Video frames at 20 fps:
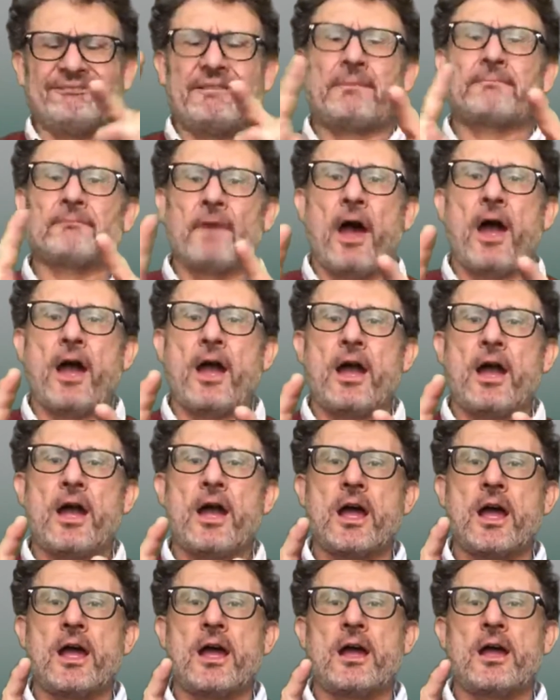They
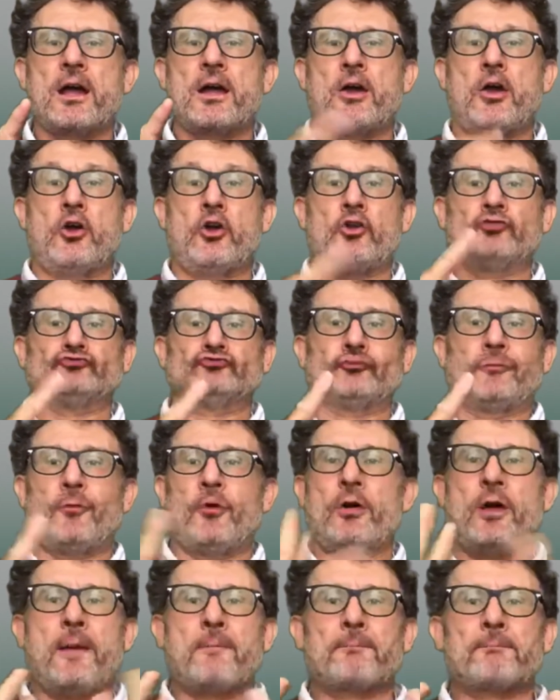are about,
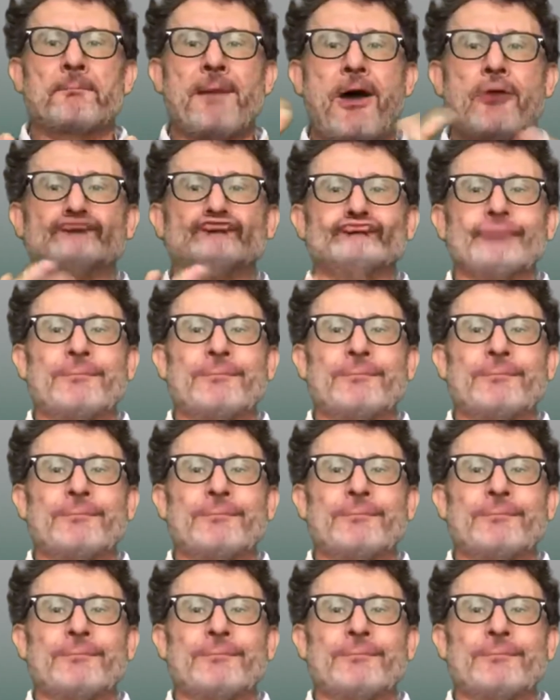but